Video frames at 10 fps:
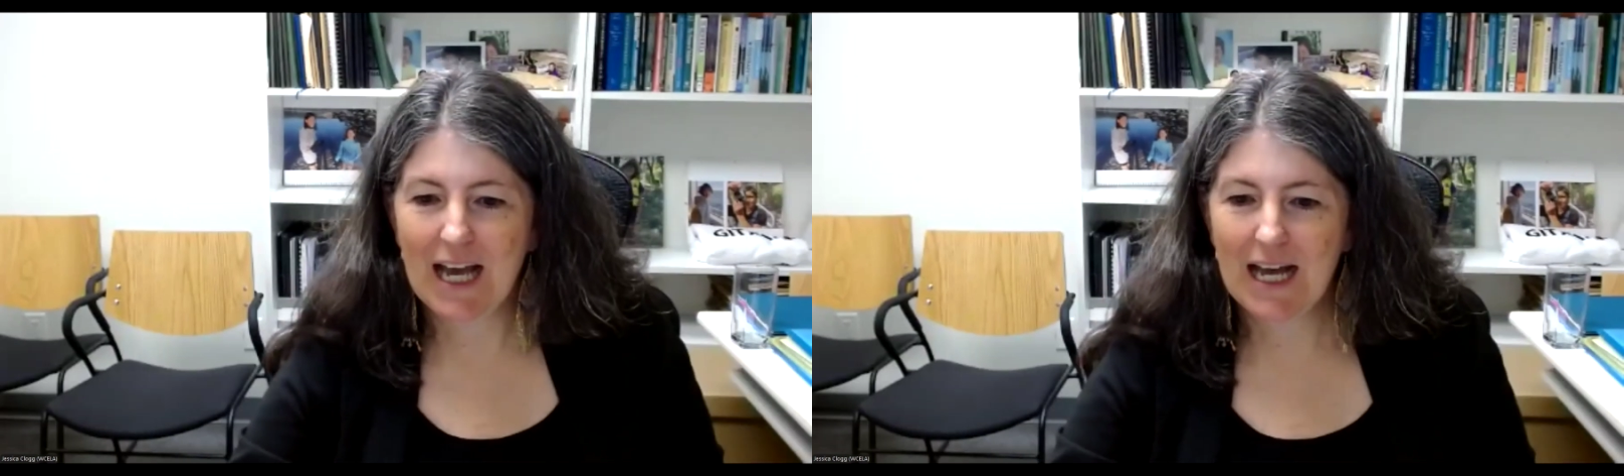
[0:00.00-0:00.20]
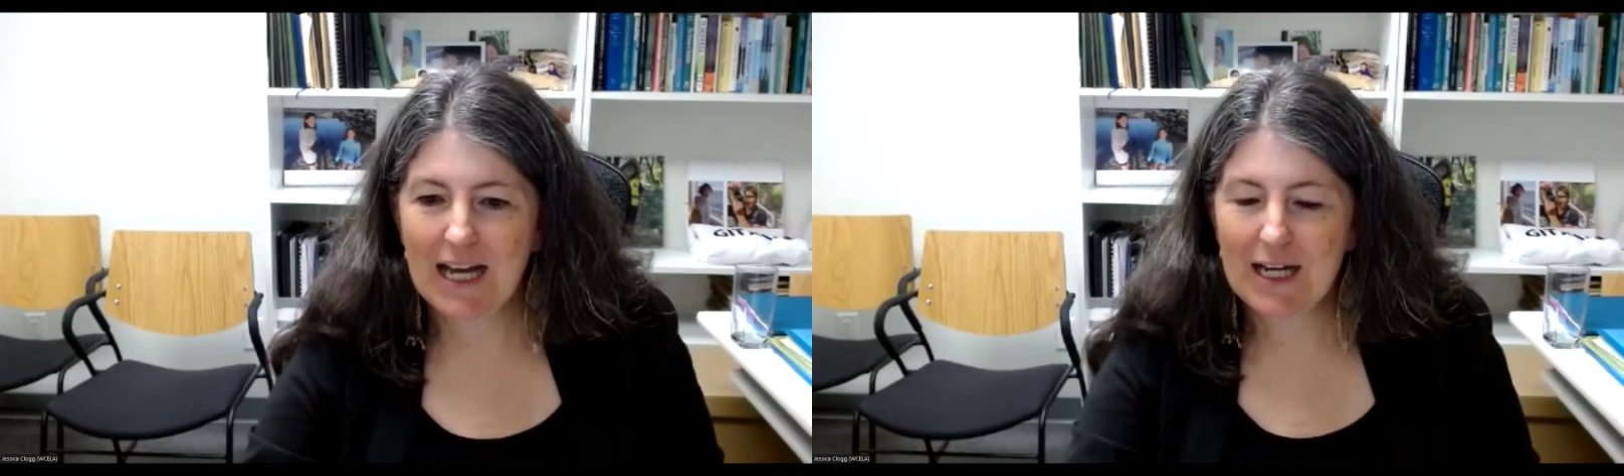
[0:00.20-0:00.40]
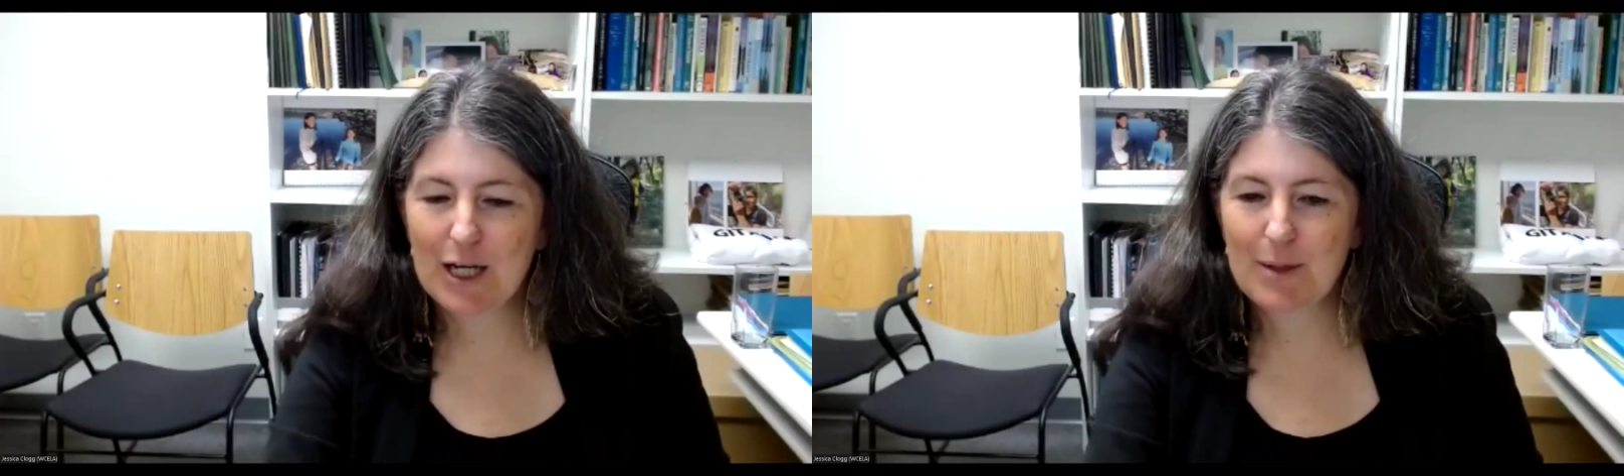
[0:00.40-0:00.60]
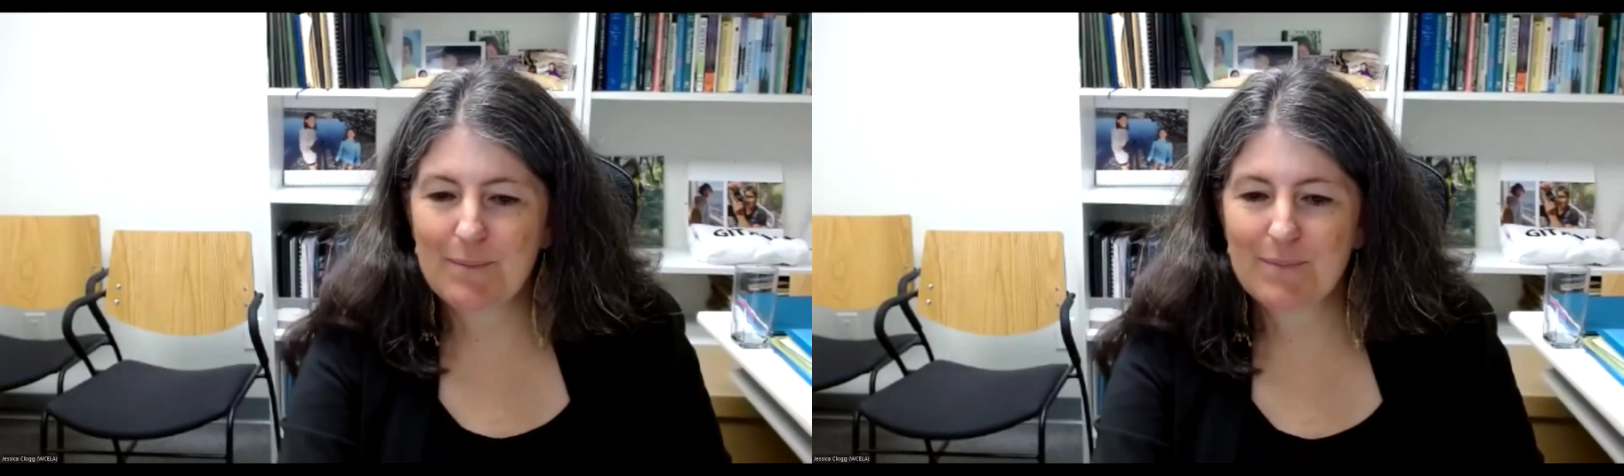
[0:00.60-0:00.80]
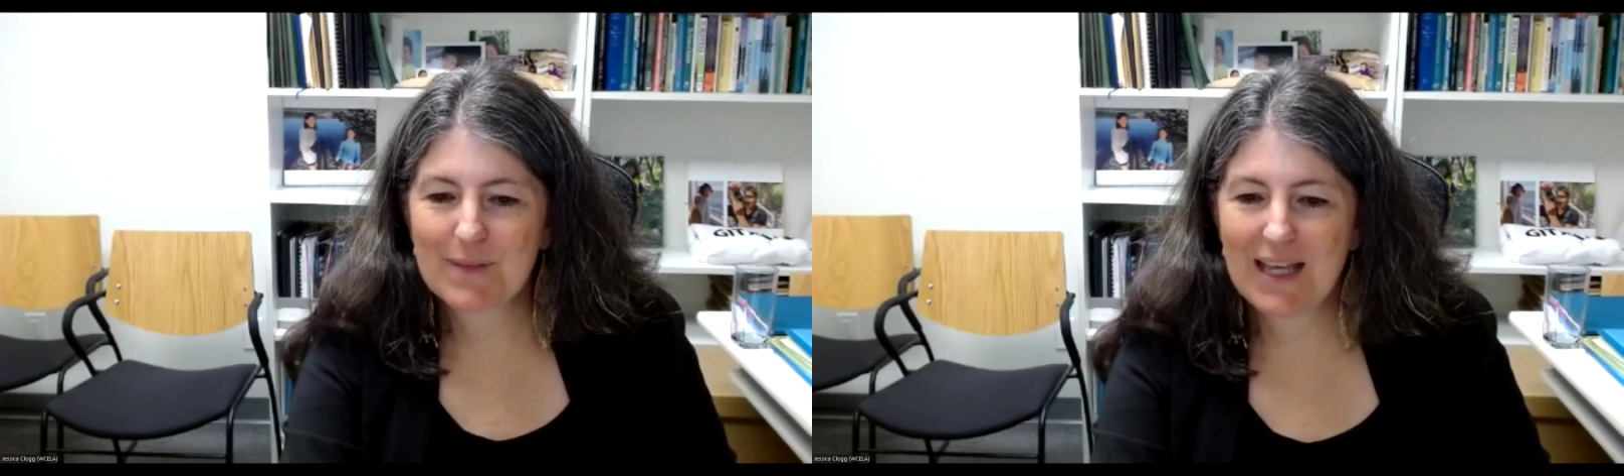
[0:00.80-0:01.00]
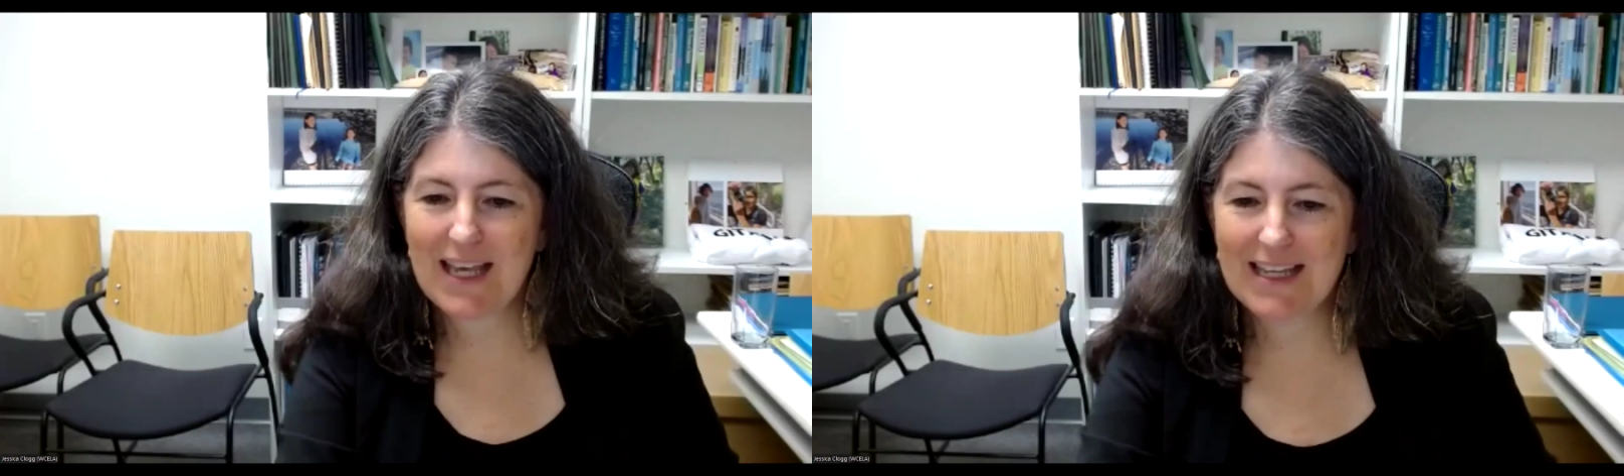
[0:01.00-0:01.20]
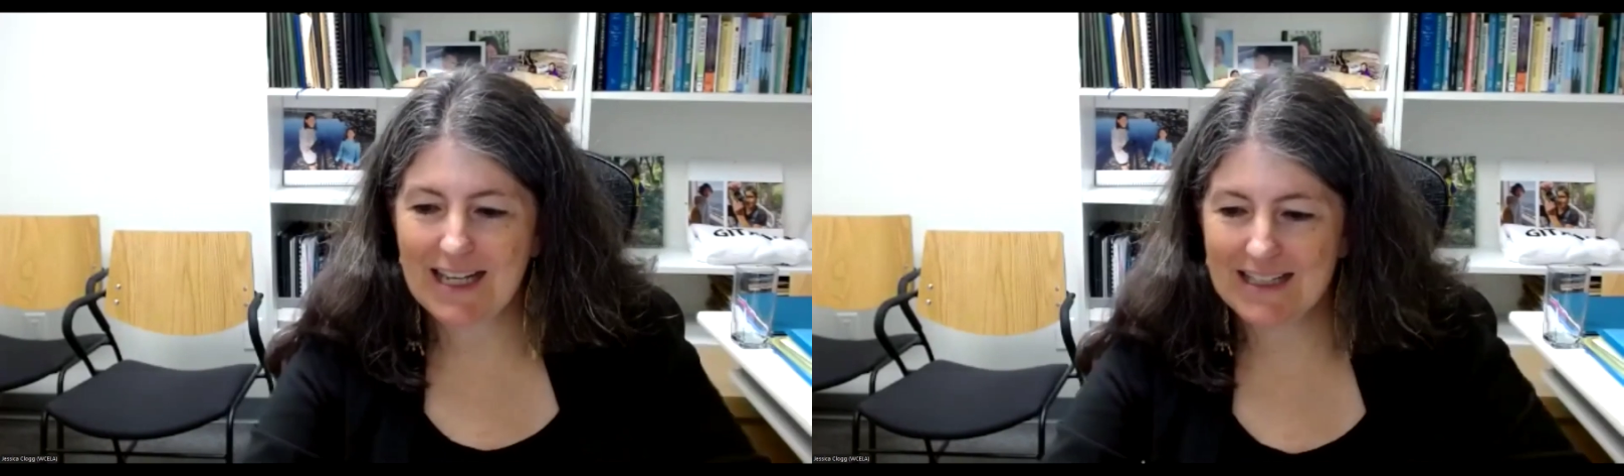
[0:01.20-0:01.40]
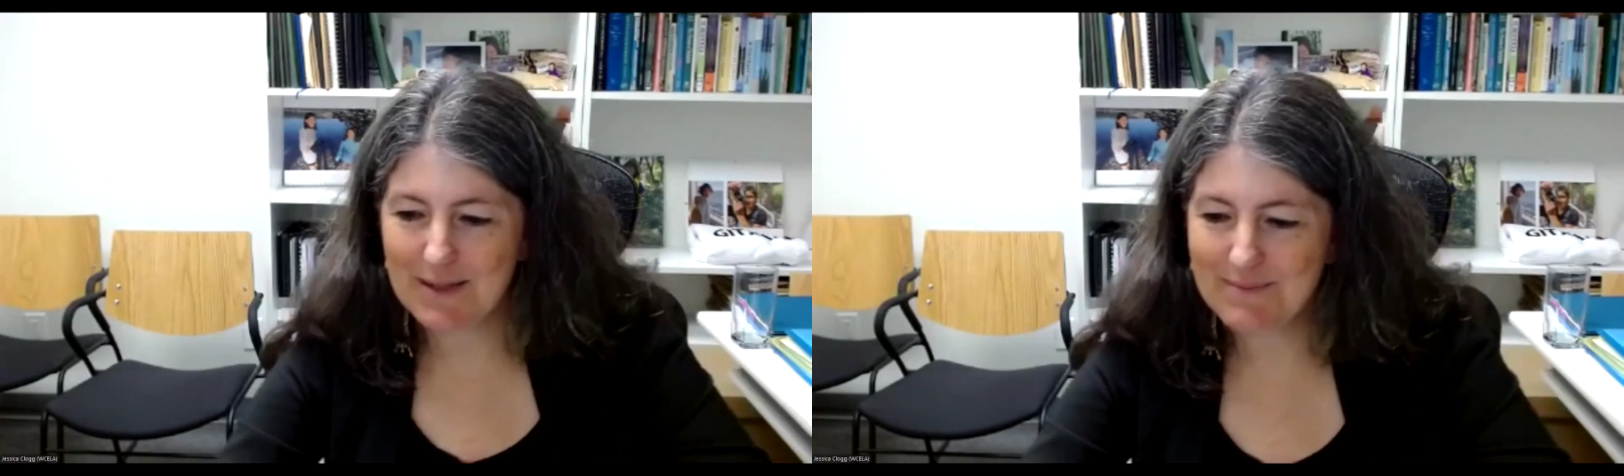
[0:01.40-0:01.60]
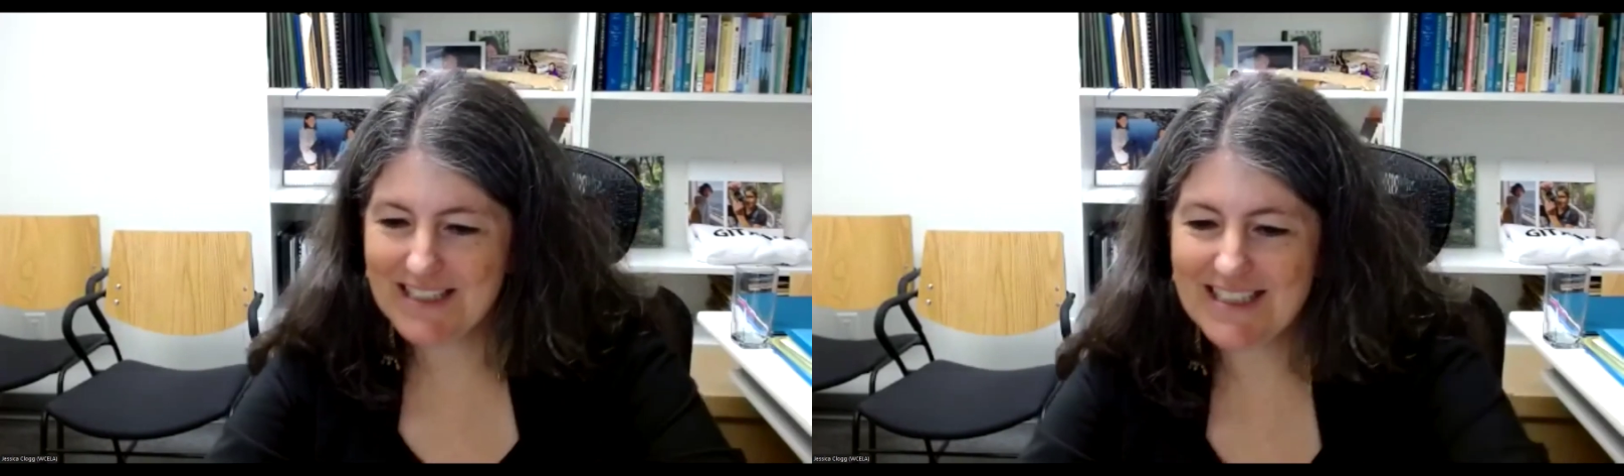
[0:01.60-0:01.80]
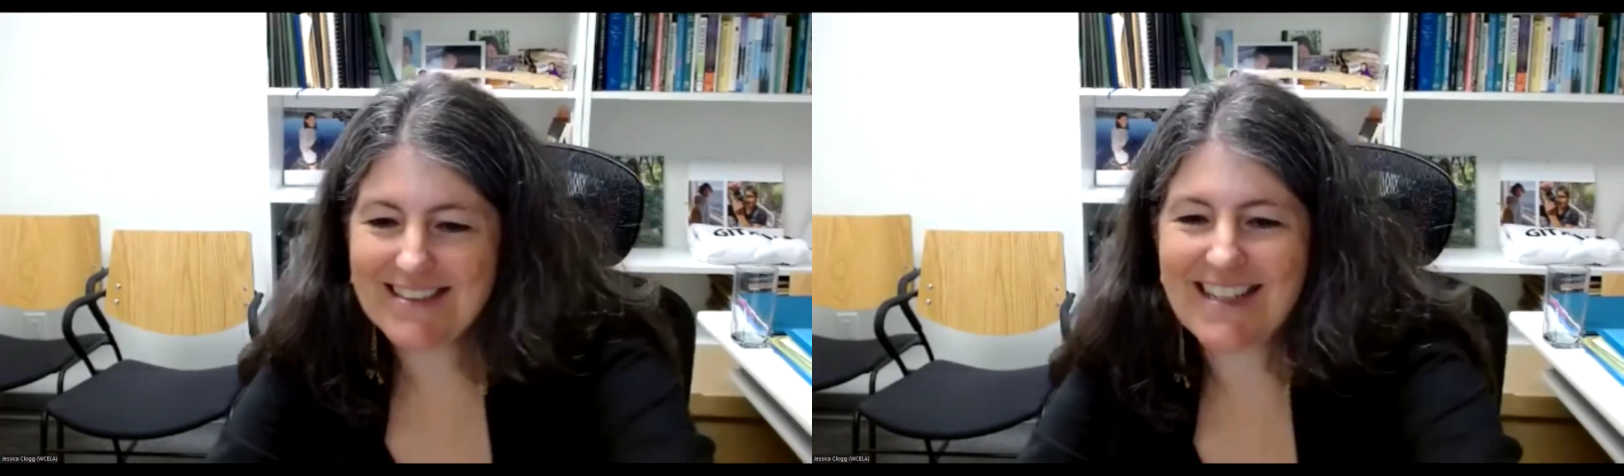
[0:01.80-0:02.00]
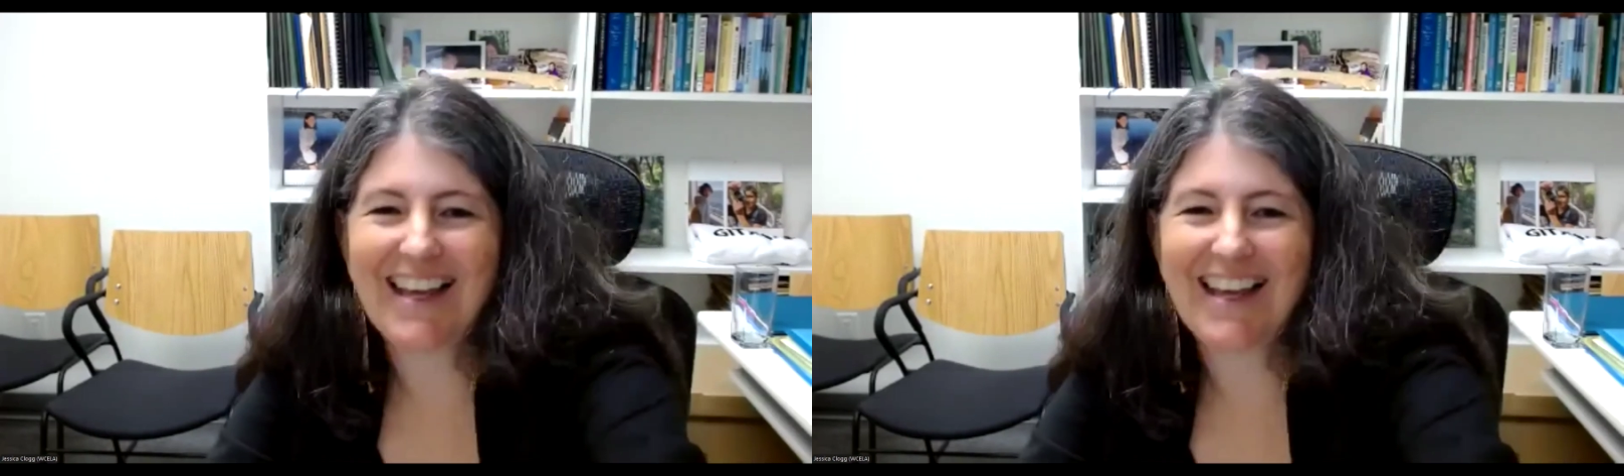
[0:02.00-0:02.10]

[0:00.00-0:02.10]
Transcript: And let me just,